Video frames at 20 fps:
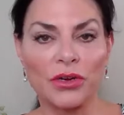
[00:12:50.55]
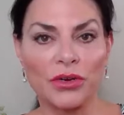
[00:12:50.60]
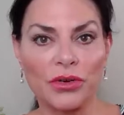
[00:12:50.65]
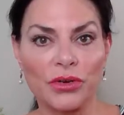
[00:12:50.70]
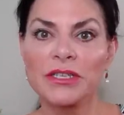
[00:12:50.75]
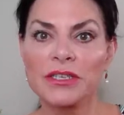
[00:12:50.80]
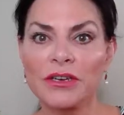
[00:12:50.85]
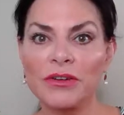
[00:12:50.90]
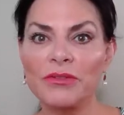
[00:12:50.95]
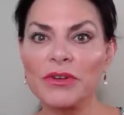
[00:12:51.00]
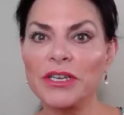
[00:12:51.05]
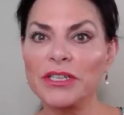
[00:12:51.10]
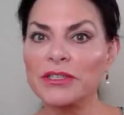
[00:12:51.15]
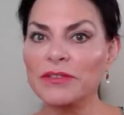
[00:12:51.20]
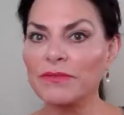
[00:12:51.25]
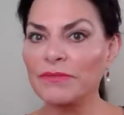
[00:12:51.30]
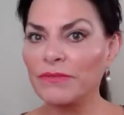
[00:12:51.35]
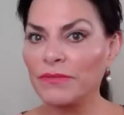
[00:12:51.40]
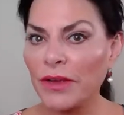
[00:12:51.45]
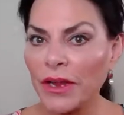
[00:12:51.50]
So it's
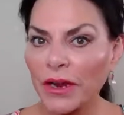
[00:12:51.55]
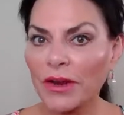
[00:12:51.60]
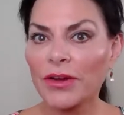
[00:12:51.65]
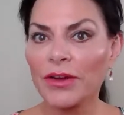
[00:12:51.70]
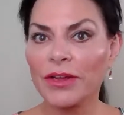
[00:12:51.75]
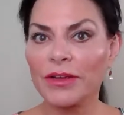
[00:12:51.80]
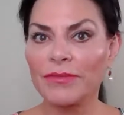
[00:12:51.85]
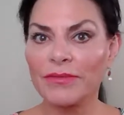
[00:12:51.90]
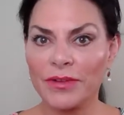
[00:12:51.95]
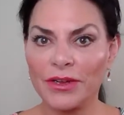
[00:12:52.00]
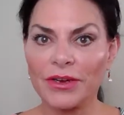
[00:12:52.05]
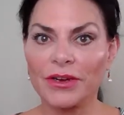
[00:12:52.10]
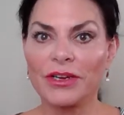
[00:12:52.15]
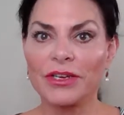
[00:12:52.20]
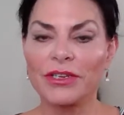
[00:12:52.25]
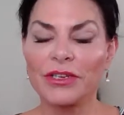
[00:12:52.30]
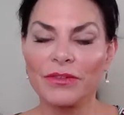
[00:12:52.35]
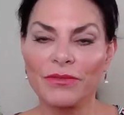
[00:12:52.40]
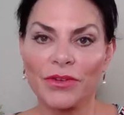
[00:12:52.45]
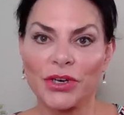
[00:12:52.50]
very, very
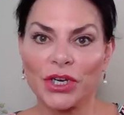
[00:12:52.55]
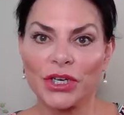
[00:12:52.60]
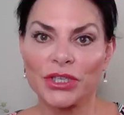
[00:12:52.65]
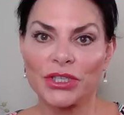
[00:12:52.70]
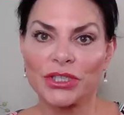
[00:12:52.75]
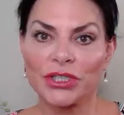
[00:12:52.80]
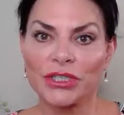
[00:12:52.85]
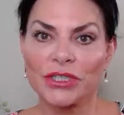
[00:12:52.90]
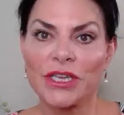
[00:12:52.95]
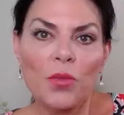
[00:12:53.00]
diverse.